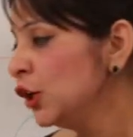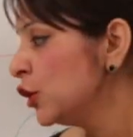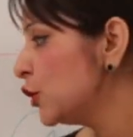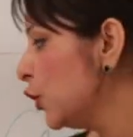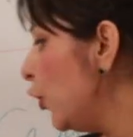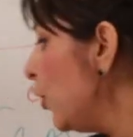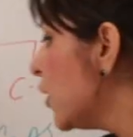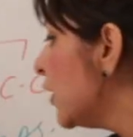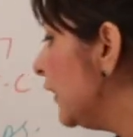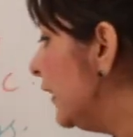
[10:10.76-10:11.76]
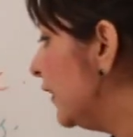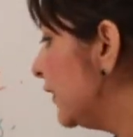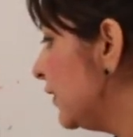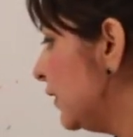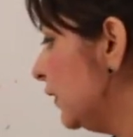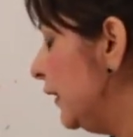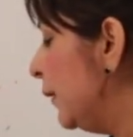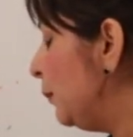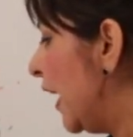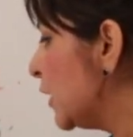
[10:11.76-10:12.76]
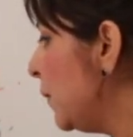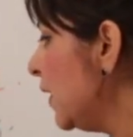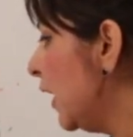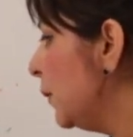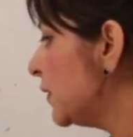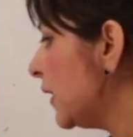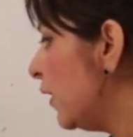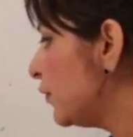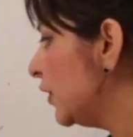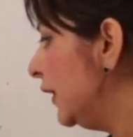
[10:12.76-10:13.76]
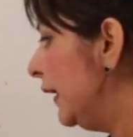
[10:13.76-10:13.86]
So the plasma comes after the